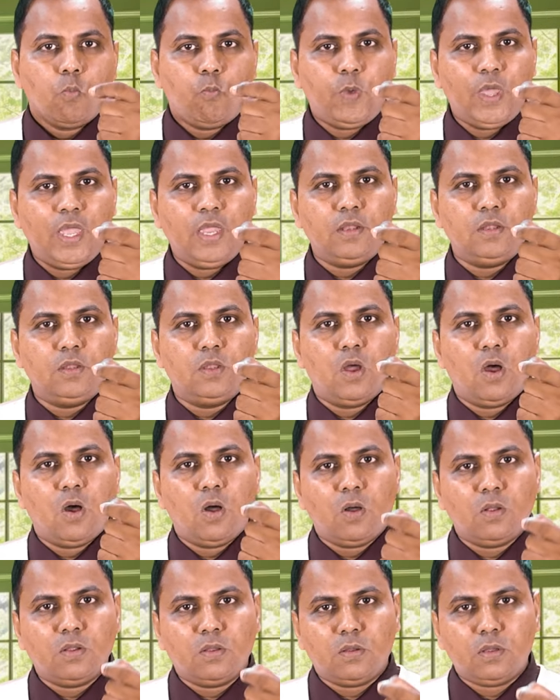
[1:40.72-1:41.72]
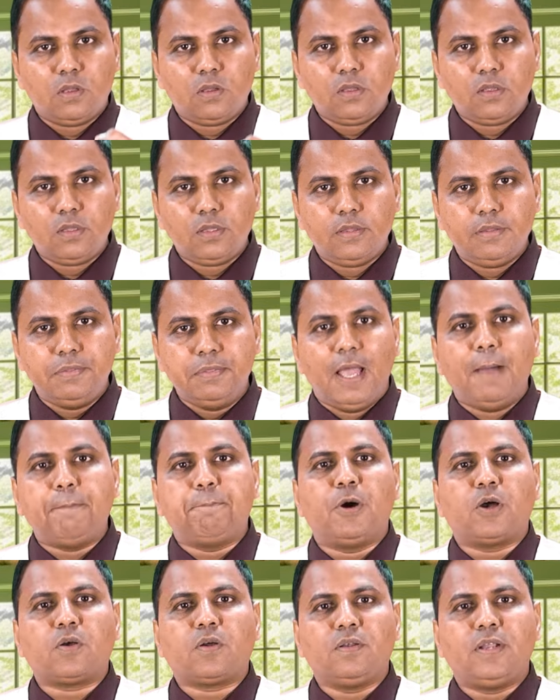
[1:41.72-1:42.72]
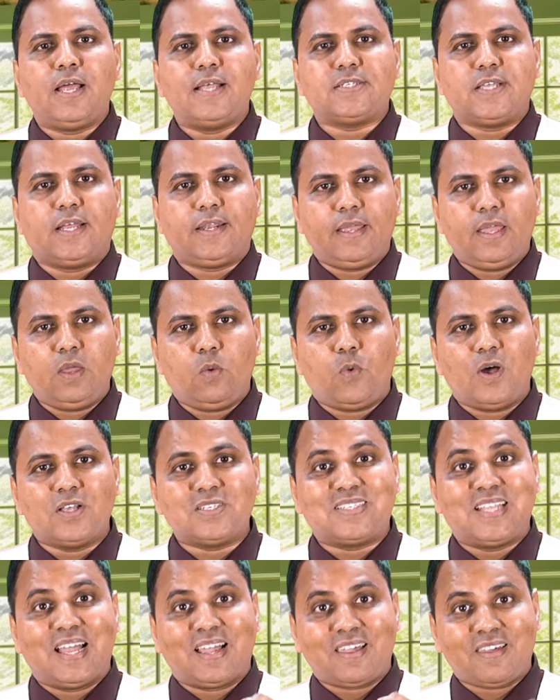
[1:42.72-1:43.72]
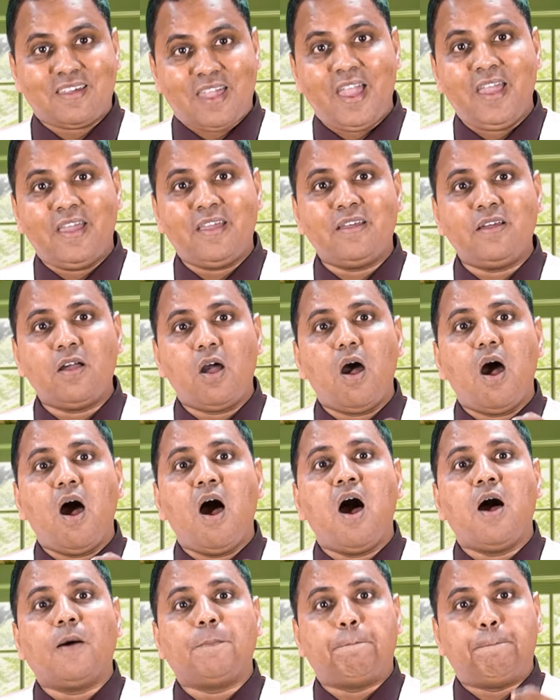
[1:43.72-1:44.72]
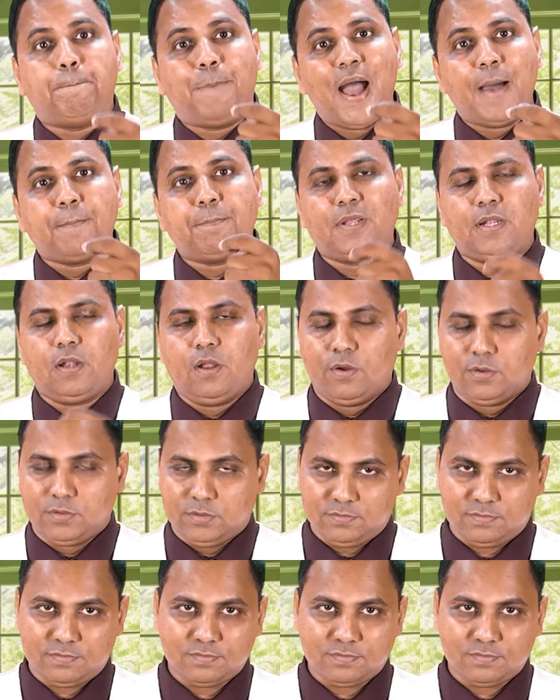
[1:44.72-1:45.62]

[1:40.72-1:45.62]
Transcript: We know Nebuchadnezzar, he was the king of Babylon.